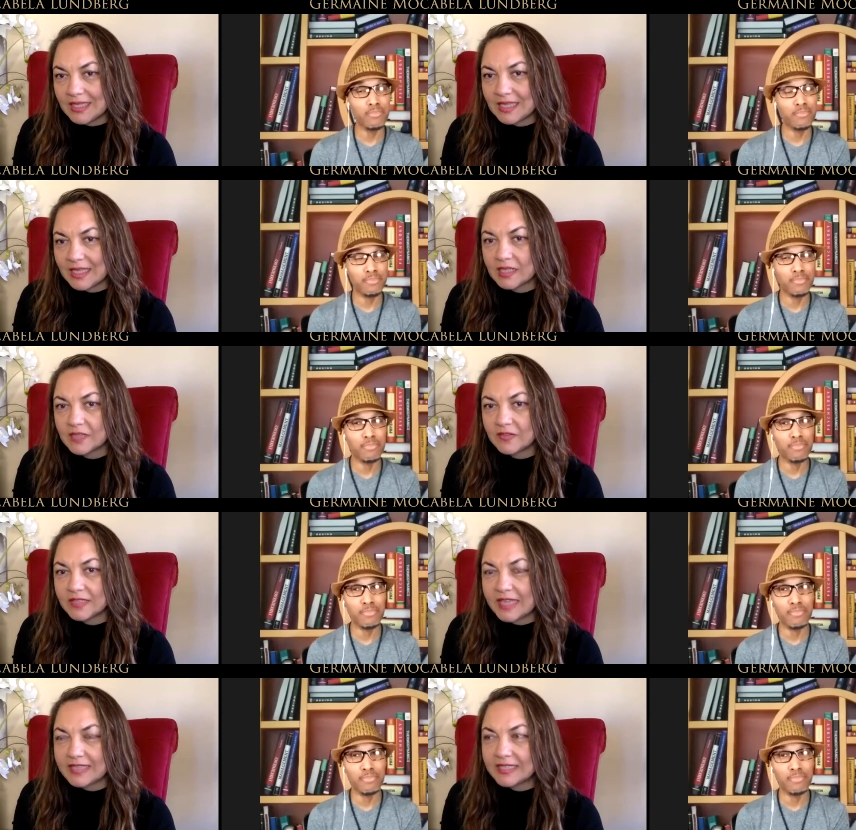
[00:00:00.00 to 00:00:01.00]
Speaker 1: That is
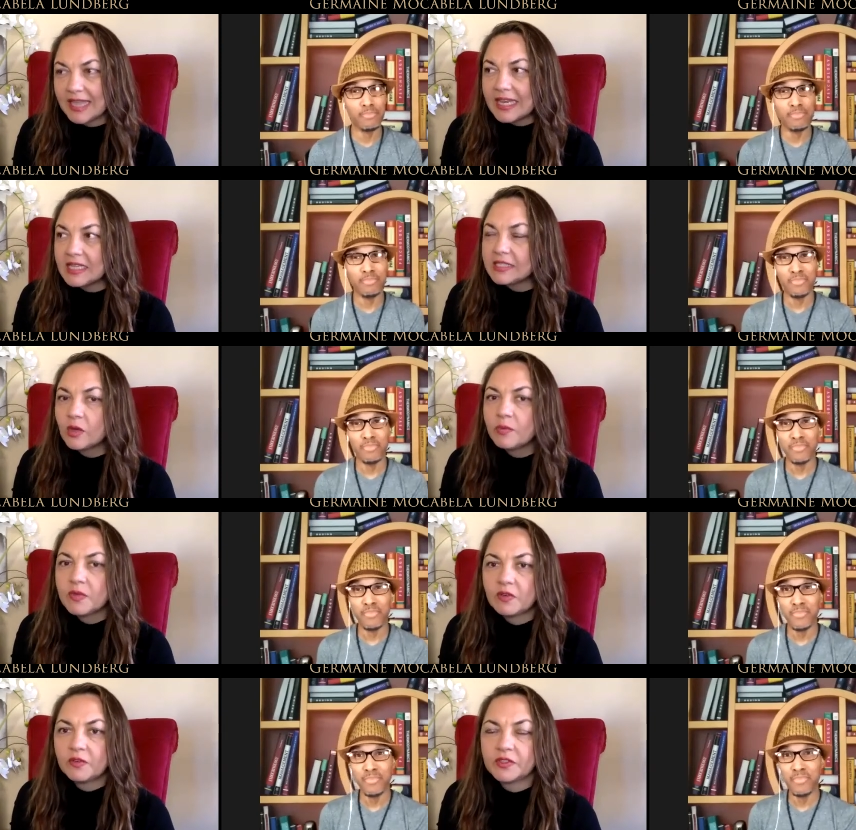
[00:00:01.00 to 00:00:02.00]
fantastic. And it's so
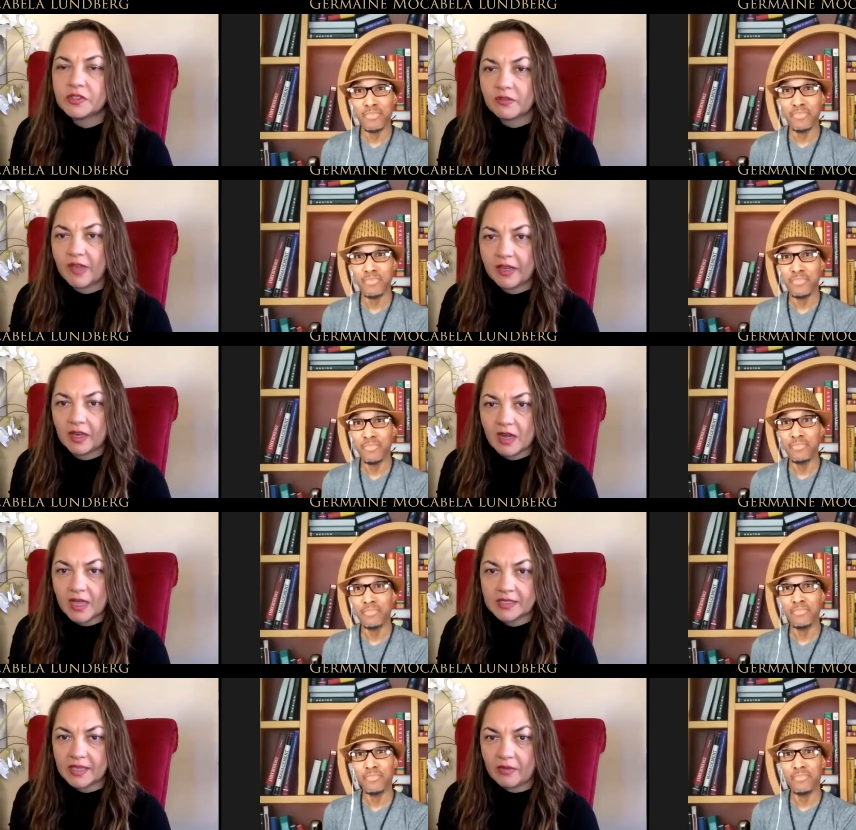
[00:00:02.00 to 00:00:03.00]
beautiful to
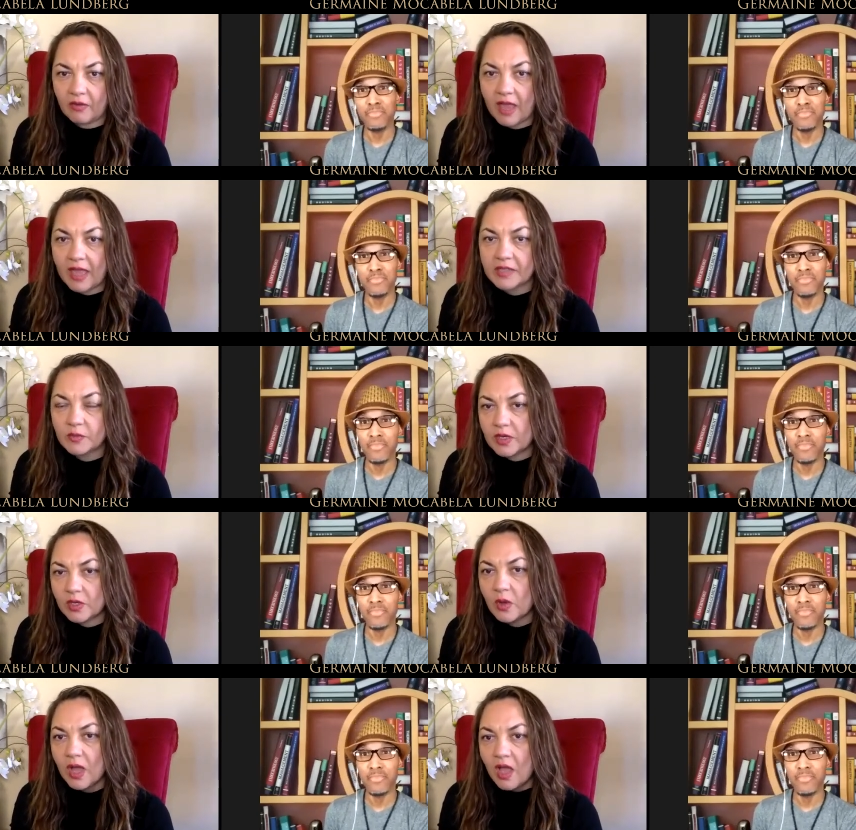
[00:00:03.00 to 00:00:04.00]
recognize that, right? When
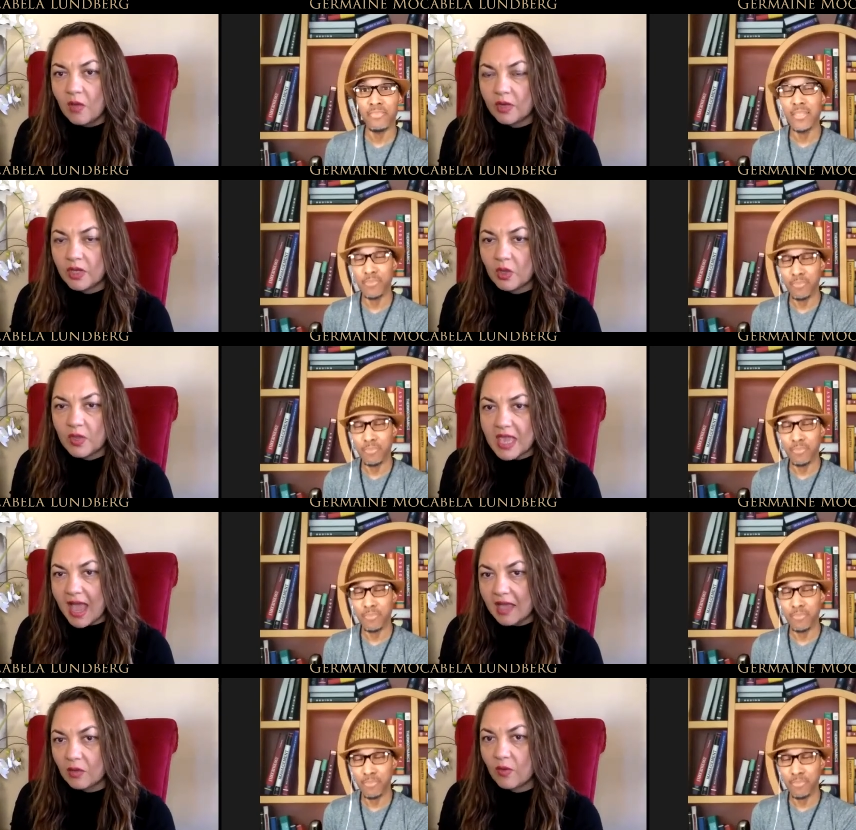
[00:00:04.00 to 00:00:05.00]
you yeah. when you're
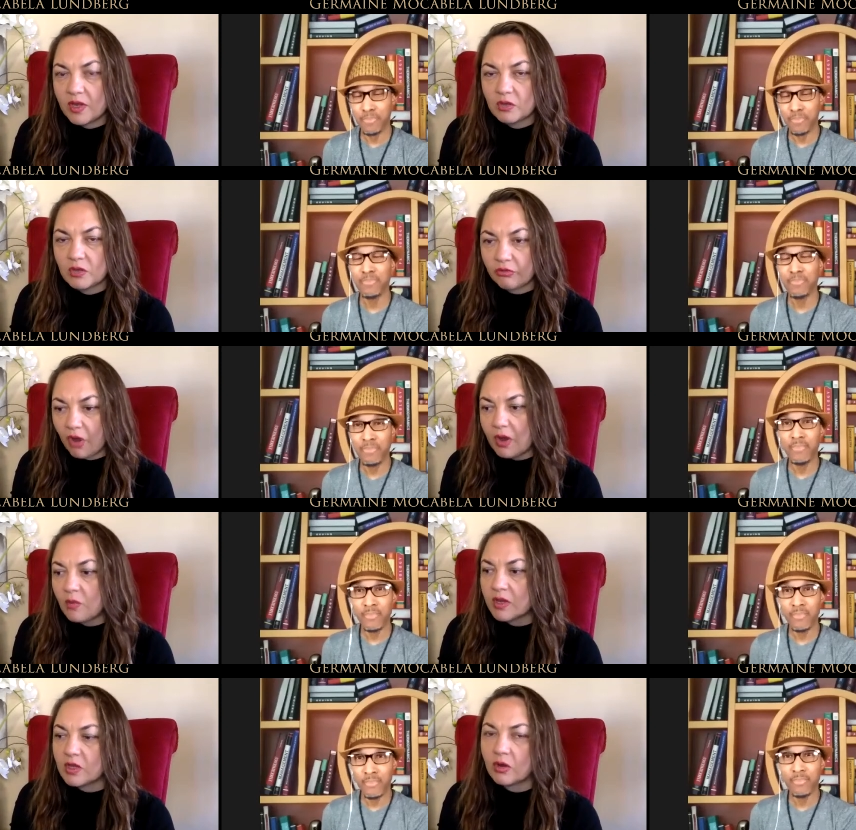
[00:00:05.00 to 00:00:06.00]
young, when you're growing,
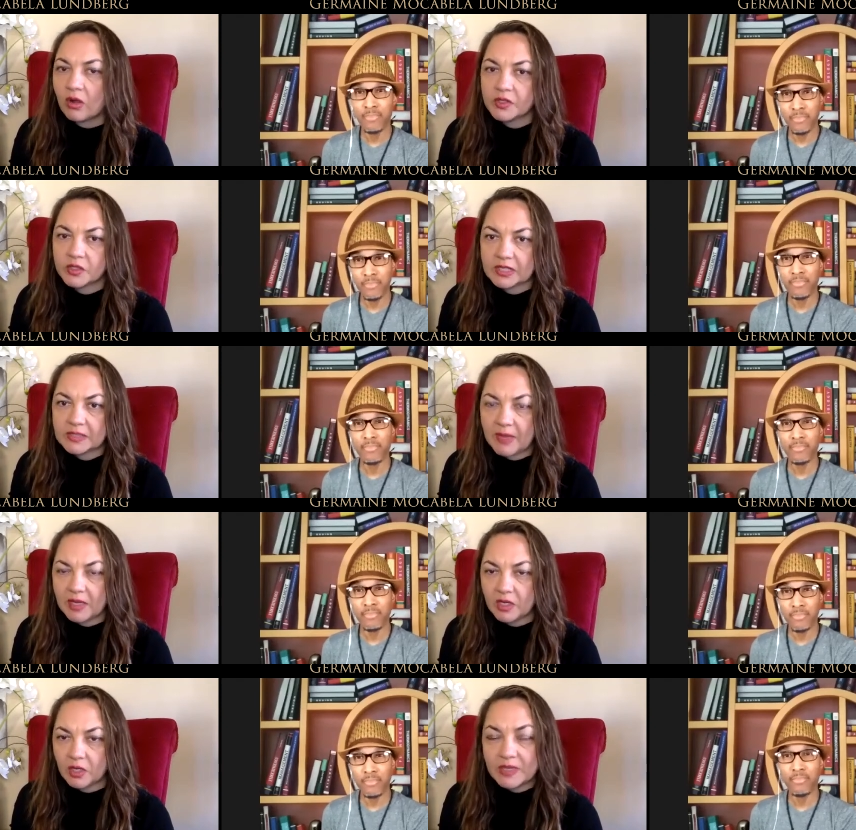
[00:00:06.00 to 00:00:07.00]
when you're also
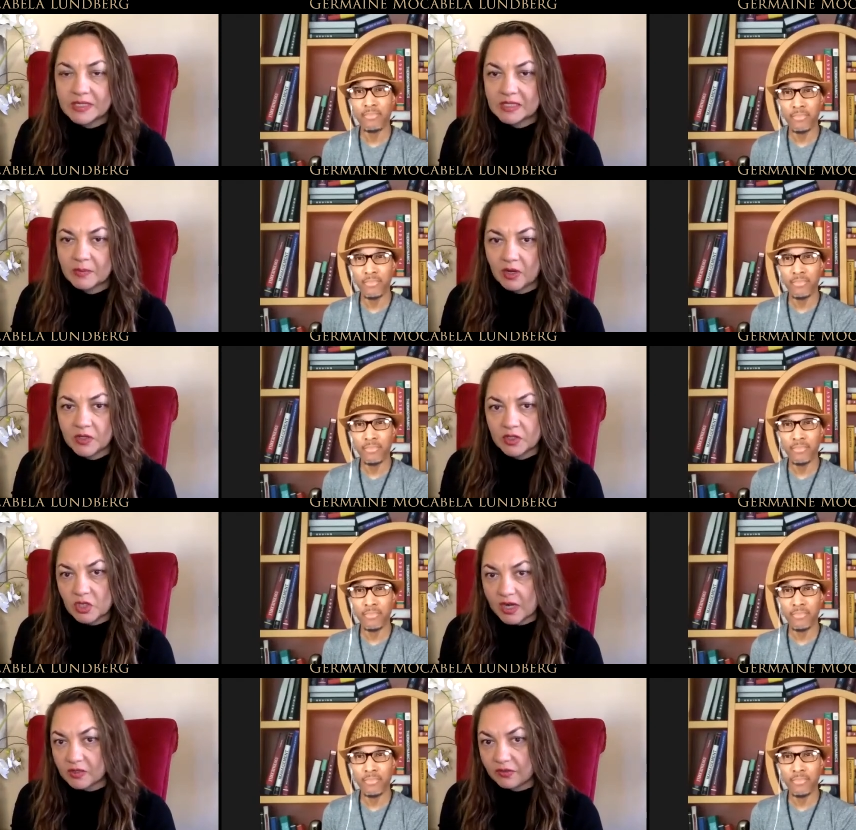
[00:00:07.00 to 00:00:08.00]
expanding your business, but also
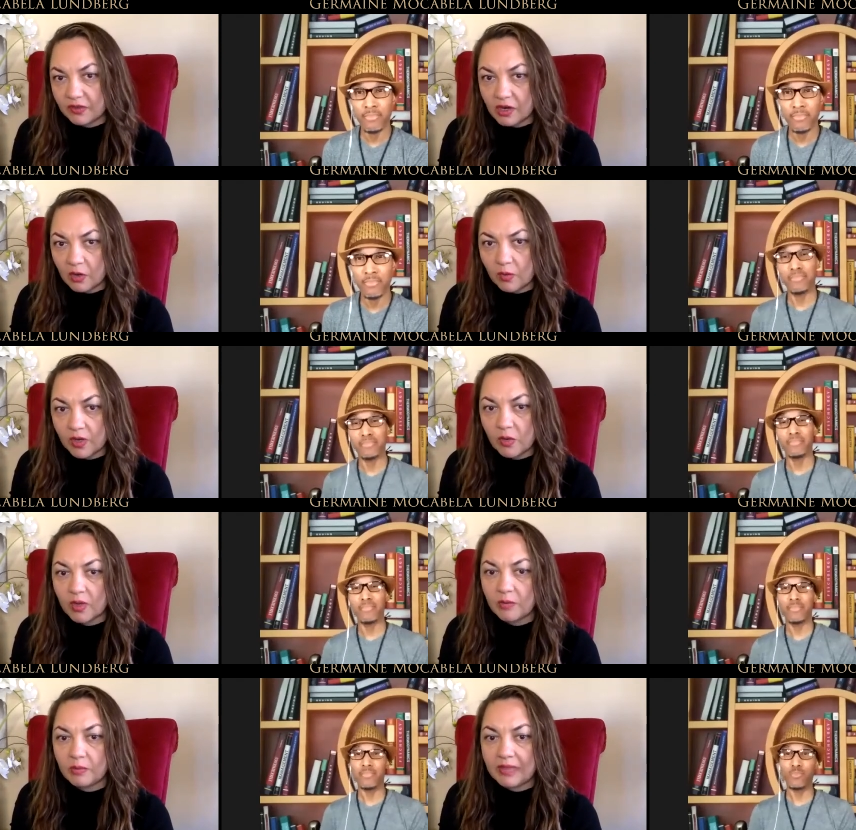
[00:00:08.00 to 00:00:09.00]
trying to mm. figure out where you
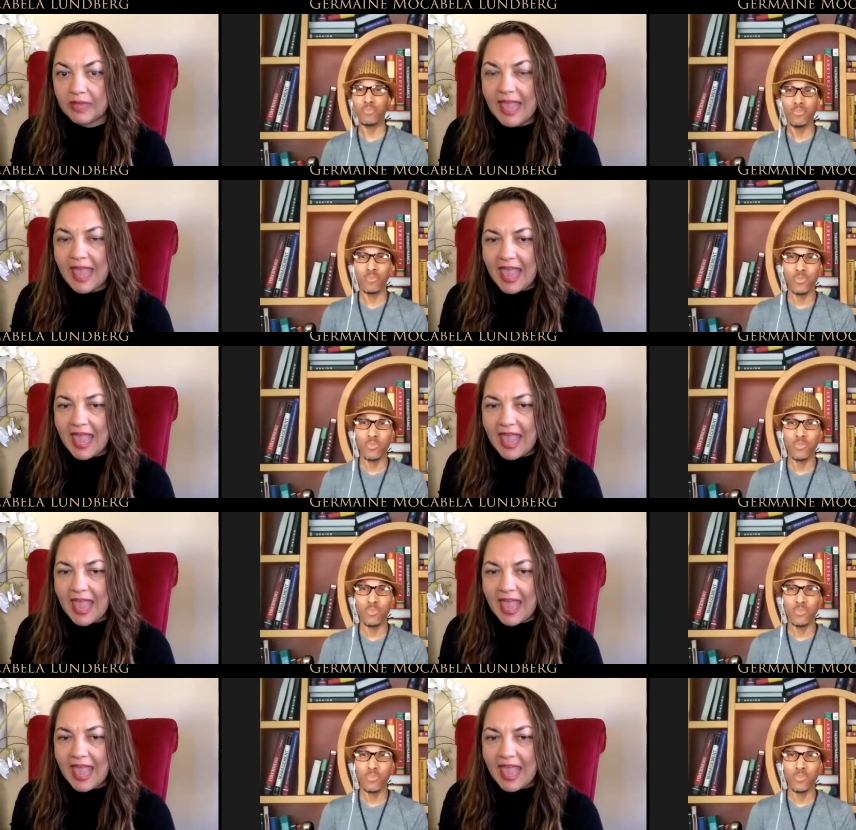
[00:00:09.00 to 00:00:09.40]
want to play.